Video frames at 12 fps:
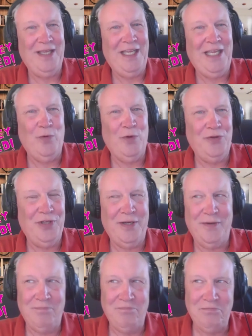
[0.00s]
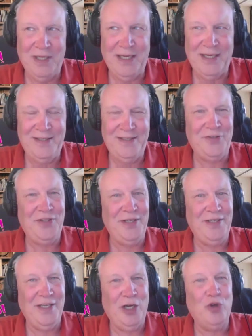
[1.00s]
he was a
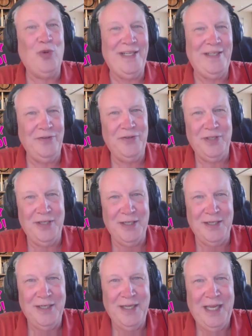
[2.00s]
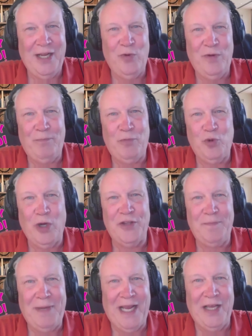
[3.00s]
distant acquaintance, and we
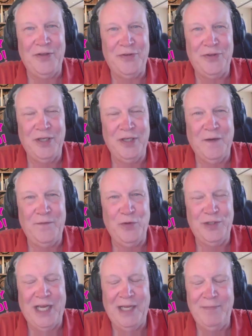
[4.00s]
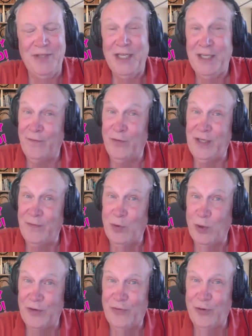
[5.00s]
crossed paths a few times. Never
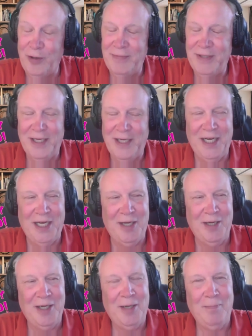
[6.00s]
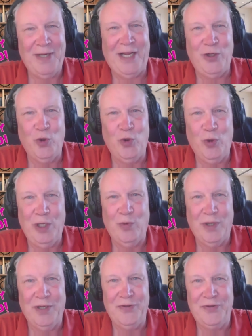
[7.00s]
worked for him, but I knew who he
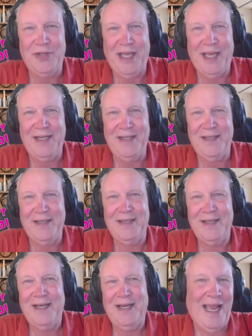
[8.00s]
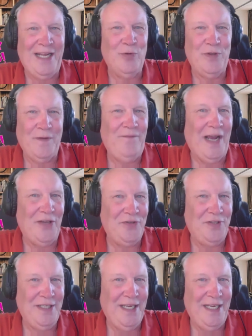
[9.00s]
was, and it was a
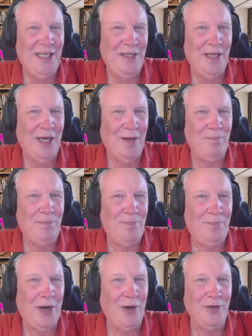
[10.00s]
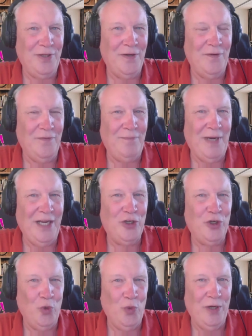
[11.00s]
fascinating part of my
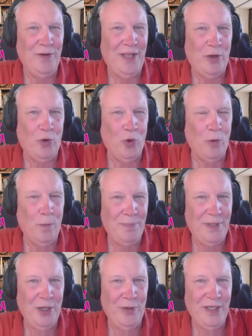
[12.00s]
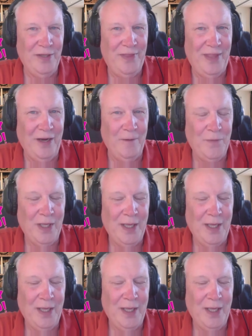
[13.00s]
career, that whole period there.